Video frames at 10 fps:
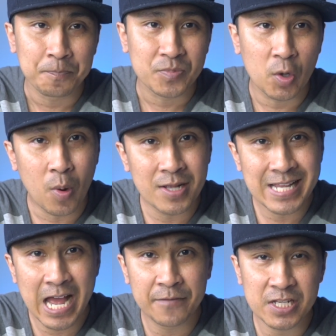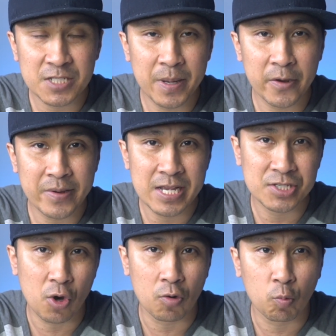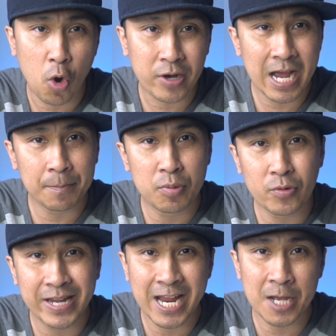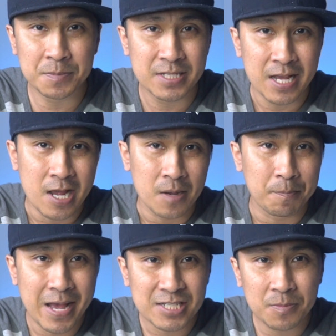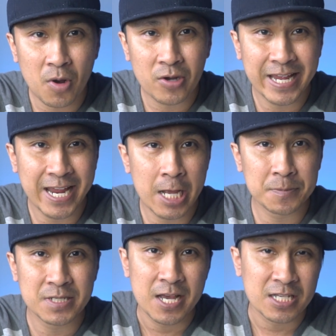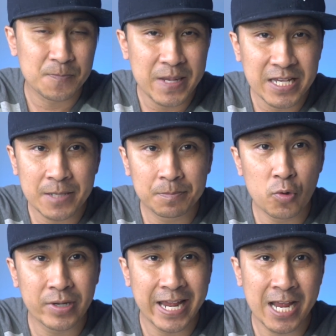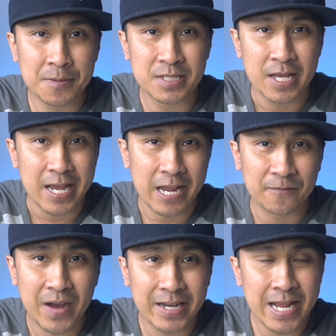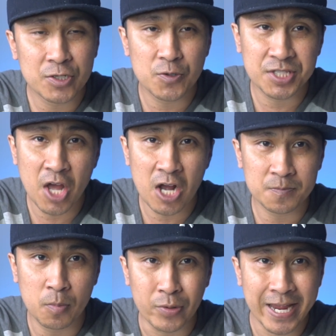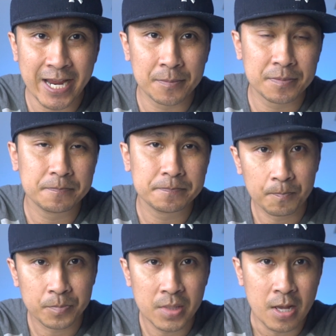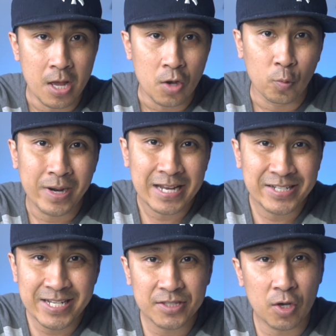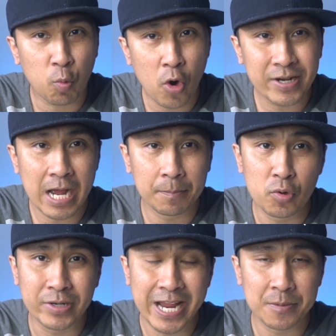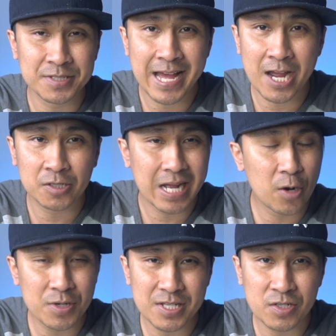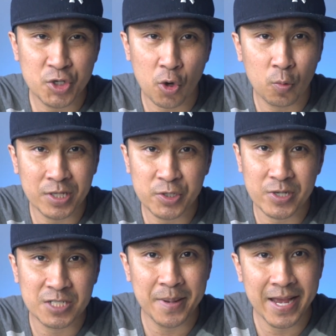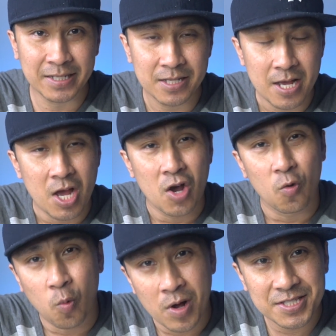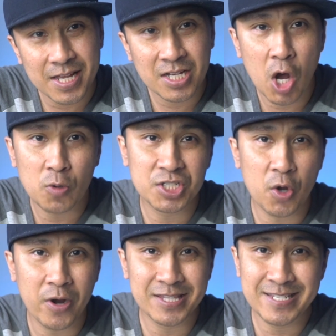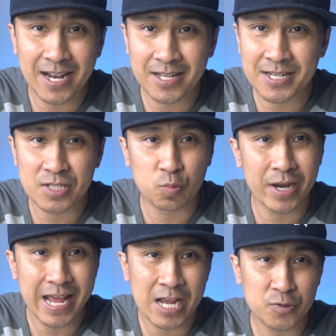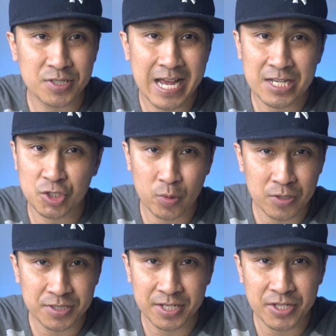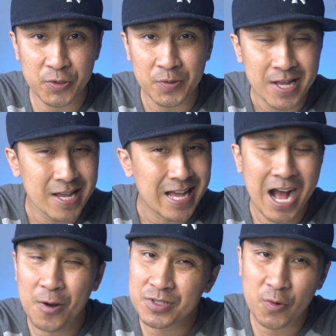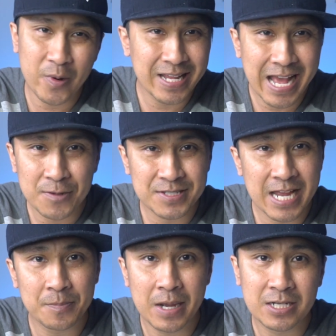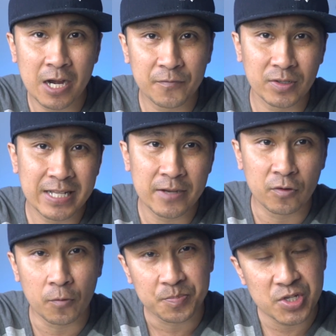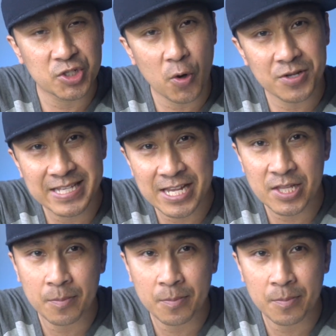the ones I've experienced are workout boot camps, basketball camps, speaking boot camps, and financial stocks boot camp. When I did the workout boot camp style, I wasn't sure what to expect. Once the coach started telling us what exercise drills to do, I was already outside my comfort level. You start seeing the